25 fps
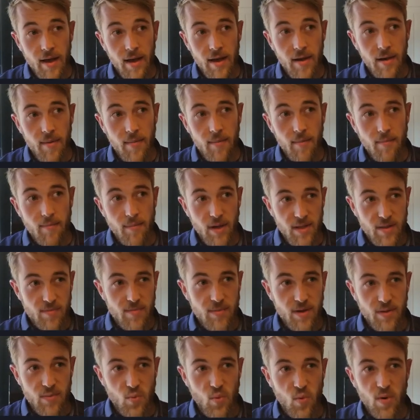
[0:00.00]

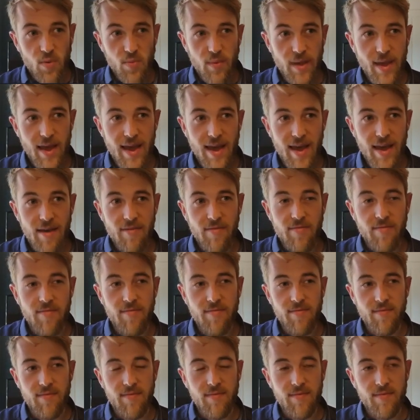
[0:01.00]
But what we
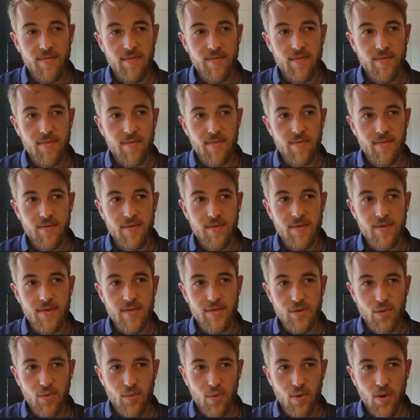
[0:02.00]
have,
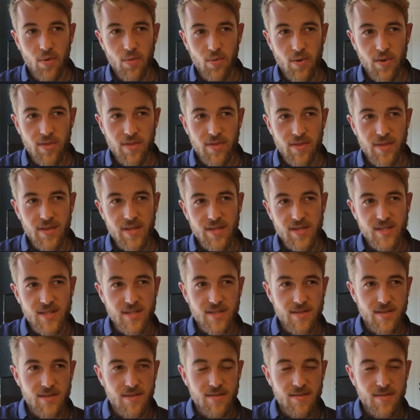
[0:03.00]
so what
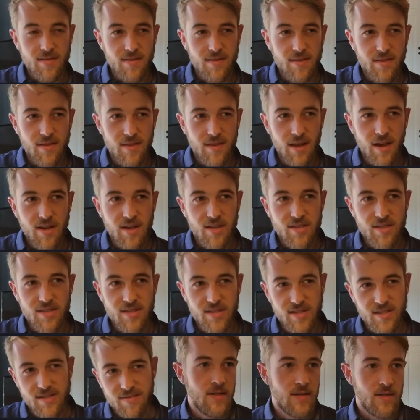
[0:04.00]
this
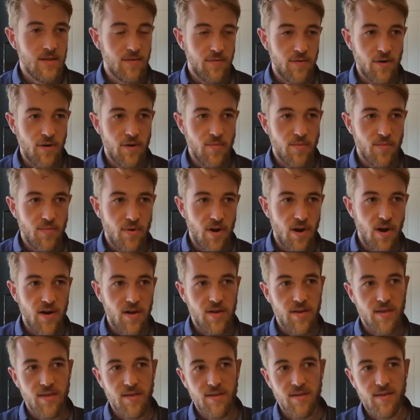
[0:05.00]
does, the foreign
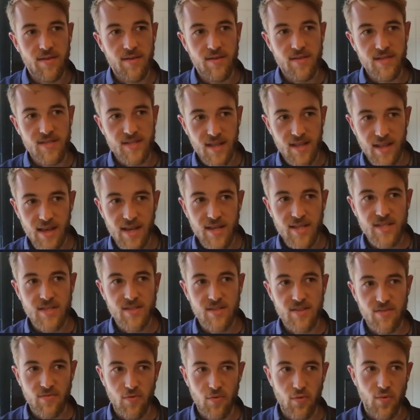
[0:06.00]
proc
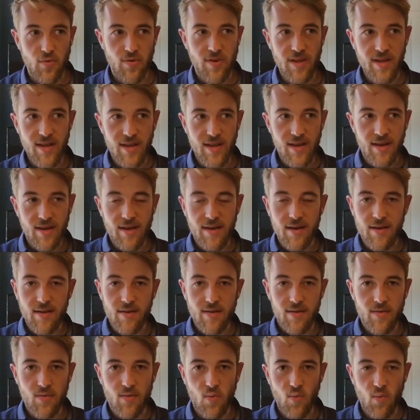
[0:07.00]
selects the
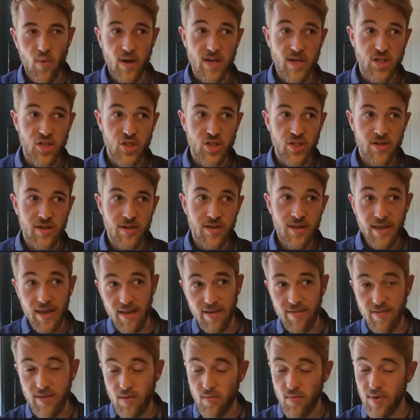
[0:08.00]
routine, which
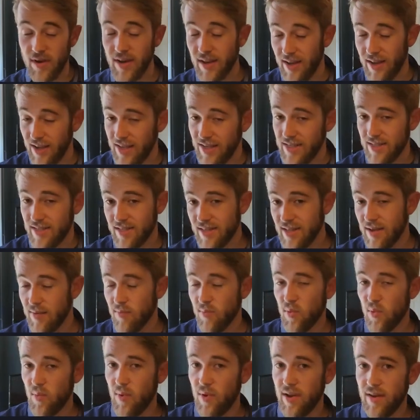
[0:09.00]
if it isn't
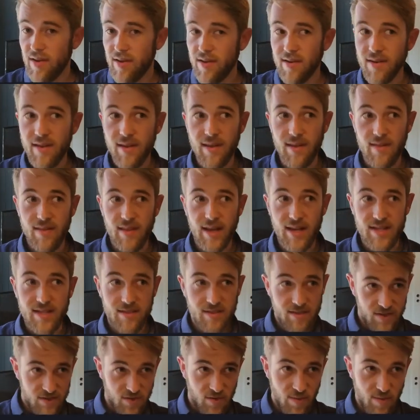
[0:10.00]
implemented in
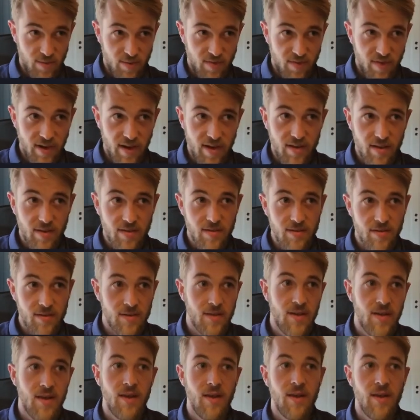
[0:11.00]
that script file,